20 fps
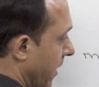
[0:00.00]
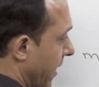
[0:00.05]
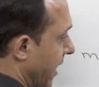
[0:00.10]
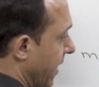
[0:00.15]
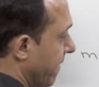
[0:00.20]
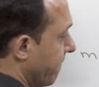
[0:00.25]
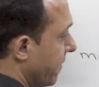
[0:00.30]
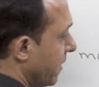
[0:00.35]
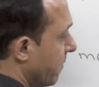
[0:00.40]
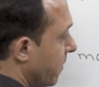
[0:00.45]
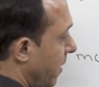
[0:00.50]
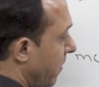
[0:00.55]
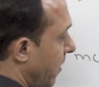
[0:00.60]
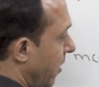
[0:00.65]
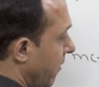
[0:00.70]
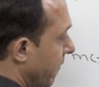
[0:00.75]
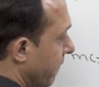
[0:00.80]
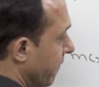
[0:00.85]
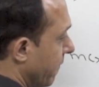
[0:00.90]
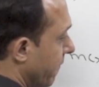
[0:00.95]
infimum
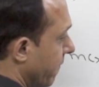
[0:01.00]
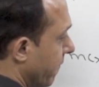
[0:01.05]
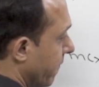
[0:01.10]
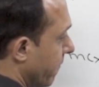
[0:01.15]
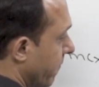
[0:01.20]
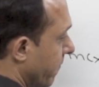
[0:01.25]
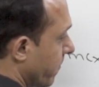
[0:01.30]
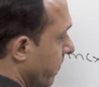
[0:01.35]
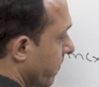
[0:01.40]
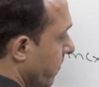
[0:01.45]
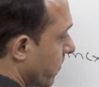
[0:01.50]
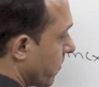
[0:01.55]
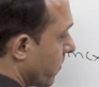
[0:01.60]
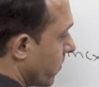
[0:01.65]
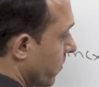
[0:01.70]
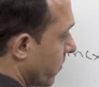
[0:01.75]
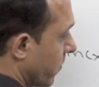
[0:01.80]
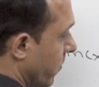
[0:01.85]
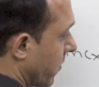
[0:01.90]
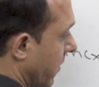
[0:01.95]
of
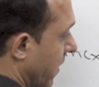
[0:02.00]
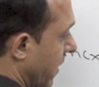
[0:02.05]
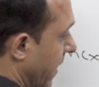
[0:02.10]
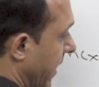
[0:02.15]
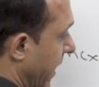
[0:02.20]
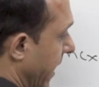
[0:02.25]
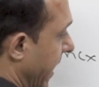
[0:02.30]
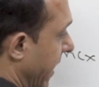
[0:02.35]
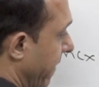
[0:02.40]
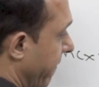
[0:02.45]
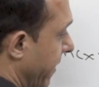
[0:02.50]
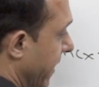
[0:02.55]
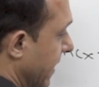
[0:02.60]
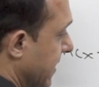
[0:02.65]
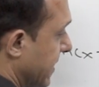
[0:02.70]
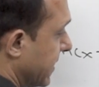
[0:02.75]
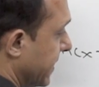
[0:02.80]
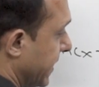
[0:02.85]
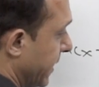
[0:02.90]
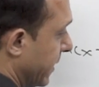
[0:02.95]
f dash
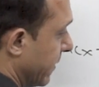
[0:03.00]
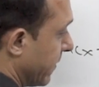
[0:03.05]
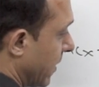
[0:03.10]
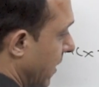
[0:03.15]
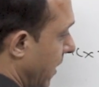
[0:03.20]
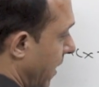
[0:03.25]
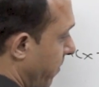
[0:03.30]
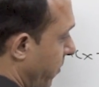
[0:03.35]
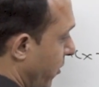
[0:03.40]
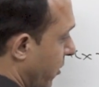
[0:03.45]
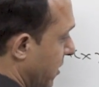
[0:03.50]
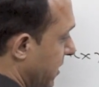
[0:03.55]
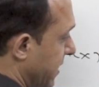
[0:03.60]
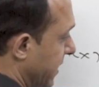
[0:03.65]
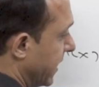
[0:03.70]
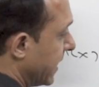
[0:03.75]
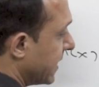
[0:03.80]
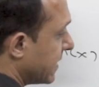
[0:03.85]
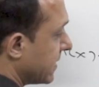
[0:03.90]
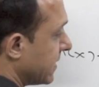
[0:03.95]
c upon
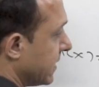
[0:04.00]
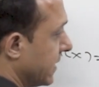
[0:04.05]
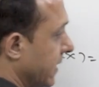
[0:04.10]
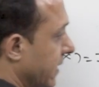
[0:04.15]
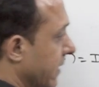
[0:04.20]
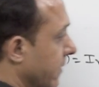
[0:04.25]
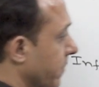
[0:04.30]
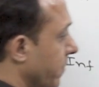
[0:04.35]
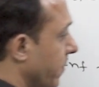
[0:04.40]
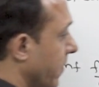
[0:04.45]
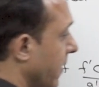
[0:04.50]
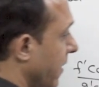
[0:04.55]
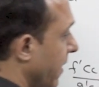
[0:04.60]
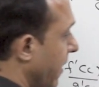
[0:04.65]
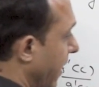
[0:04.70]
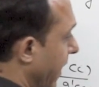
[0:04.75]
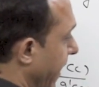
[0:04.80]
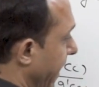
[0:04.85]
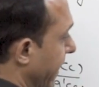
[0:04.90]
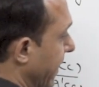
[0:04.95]
g dash c,
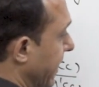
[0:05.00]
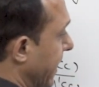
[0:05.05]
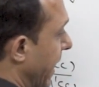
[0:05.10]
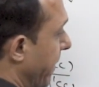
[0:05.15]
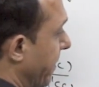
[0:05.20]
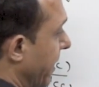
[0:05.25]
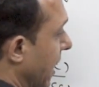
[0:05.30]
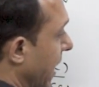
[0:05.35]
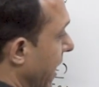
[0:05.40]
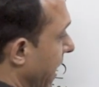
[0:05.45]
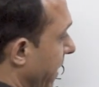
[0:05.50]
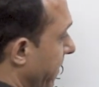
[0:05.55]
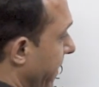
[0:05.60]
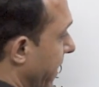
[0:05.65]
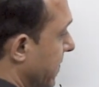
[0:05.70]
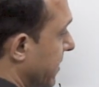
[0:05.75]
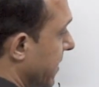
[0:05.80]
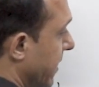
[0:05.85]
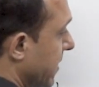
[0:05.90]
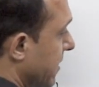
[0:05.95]
and capital
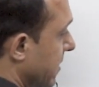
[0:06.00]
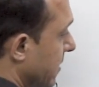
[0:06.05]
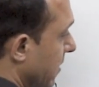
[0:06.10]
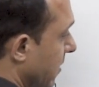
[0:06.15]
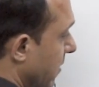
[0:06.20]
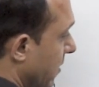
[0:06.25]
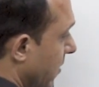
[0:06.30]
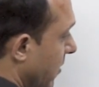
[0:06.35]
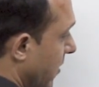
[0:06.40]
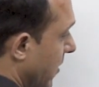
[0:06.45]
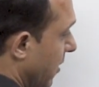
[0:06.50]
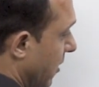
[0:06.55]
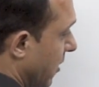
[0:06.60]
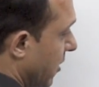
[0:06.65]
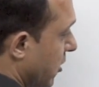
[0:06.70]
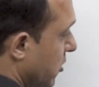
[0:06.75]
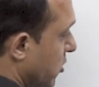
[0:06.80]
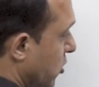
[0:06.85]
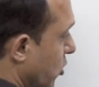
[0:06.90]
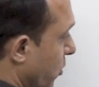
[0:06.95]
Mx as
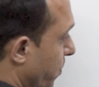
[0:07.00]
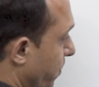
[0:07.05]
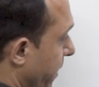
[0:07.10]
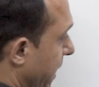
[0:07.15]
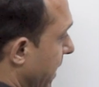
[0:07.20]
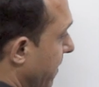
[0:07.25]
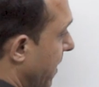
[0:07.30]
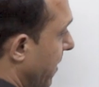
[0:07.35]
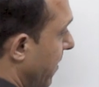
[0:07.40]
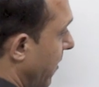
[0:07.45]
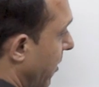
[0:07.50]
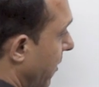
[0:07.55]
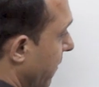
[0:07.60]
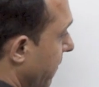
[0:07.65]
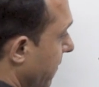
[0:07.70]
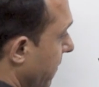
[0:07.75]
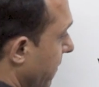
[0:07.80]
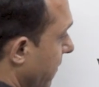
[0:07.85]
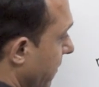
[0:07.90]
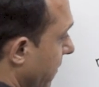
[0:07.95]
supremum
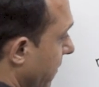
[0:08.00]
of